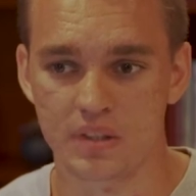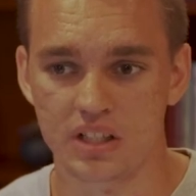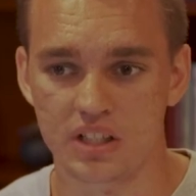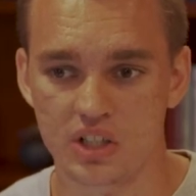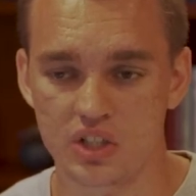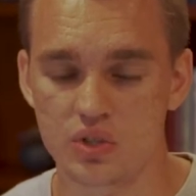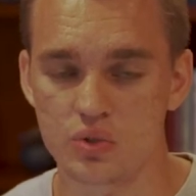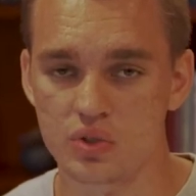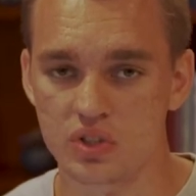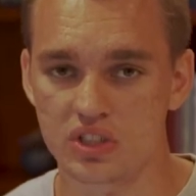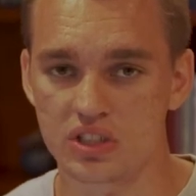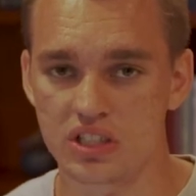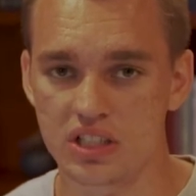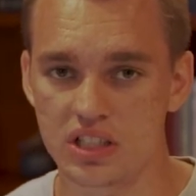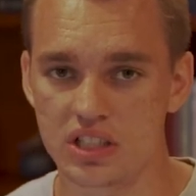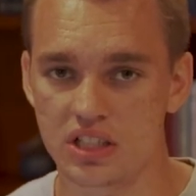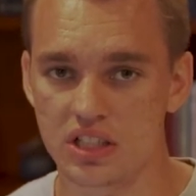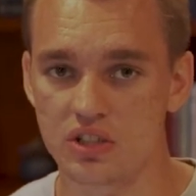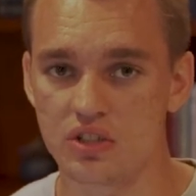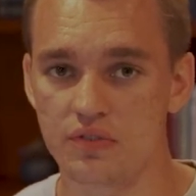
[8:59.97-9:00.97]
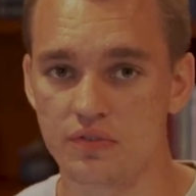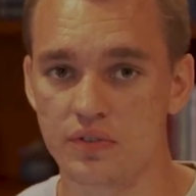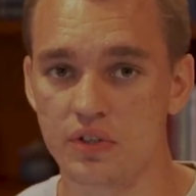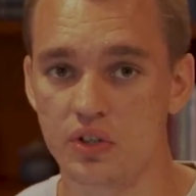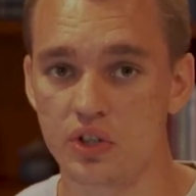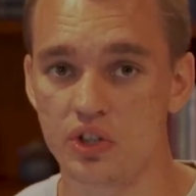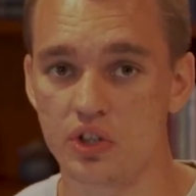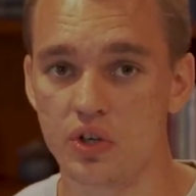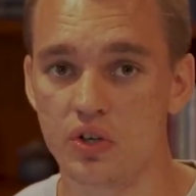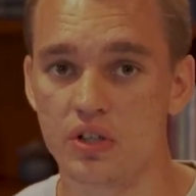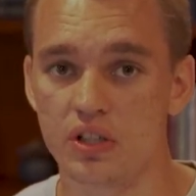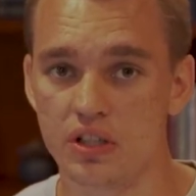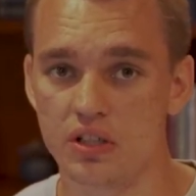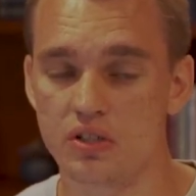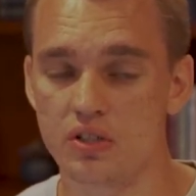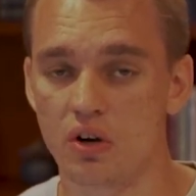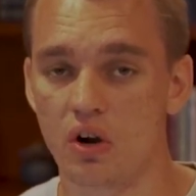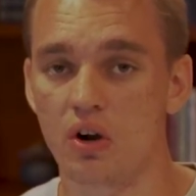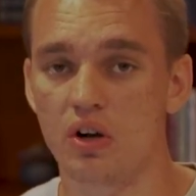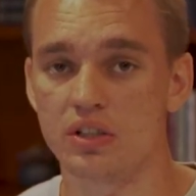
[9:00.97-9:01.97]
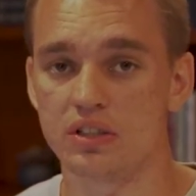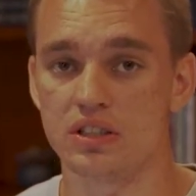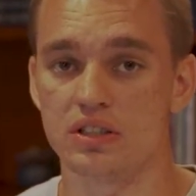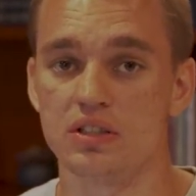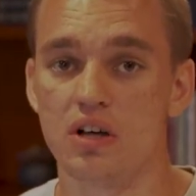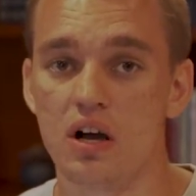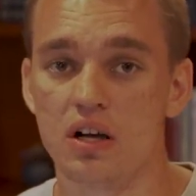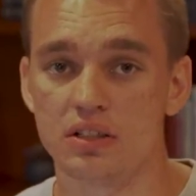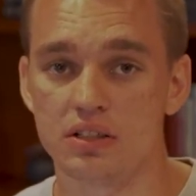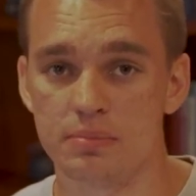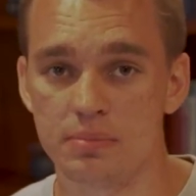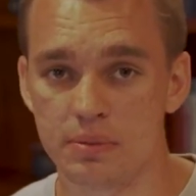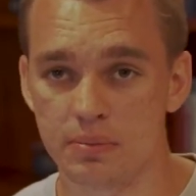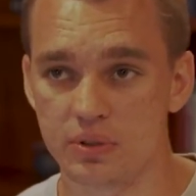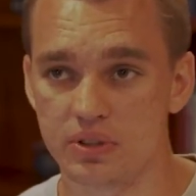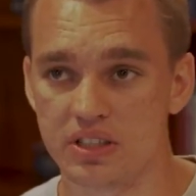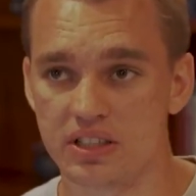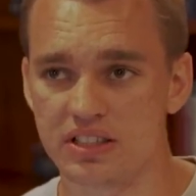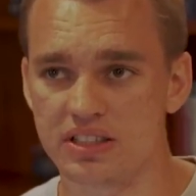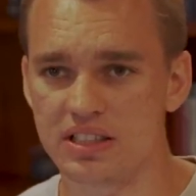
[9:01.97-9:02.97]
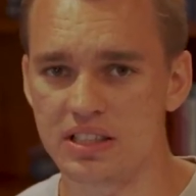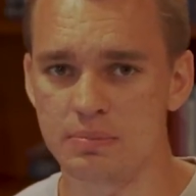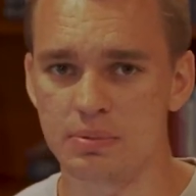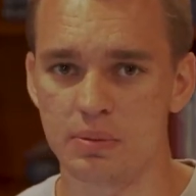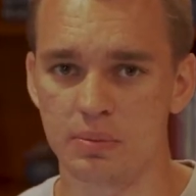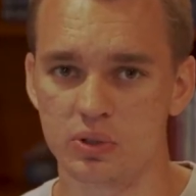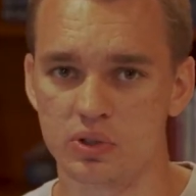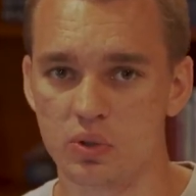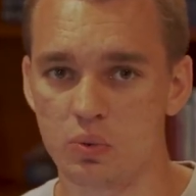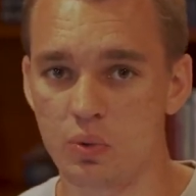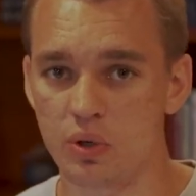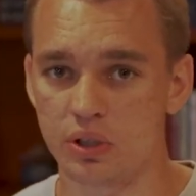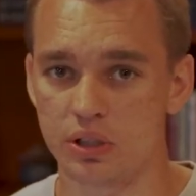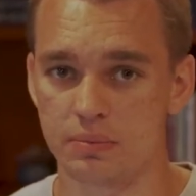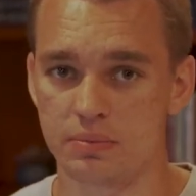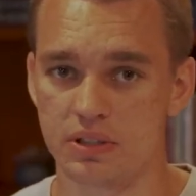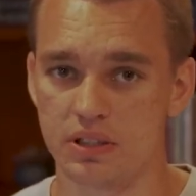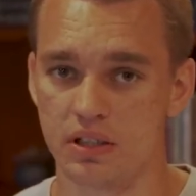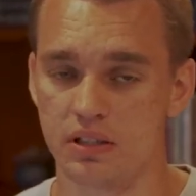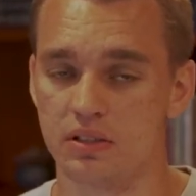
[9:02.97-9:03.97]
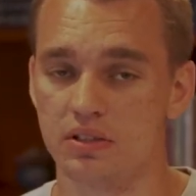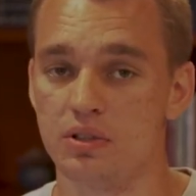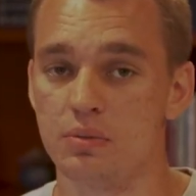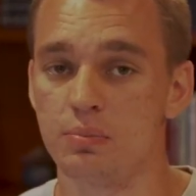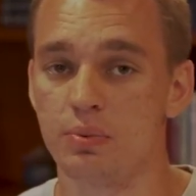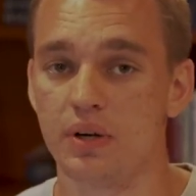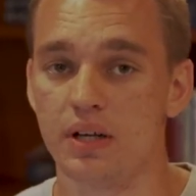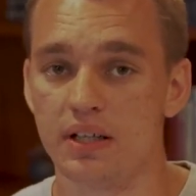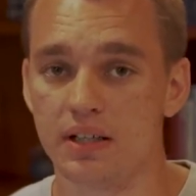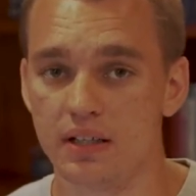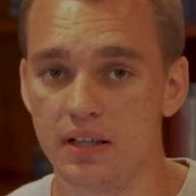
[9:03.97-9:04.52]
Can you feel the yearning in your heart to talk to people, to see people, to worship together, to pray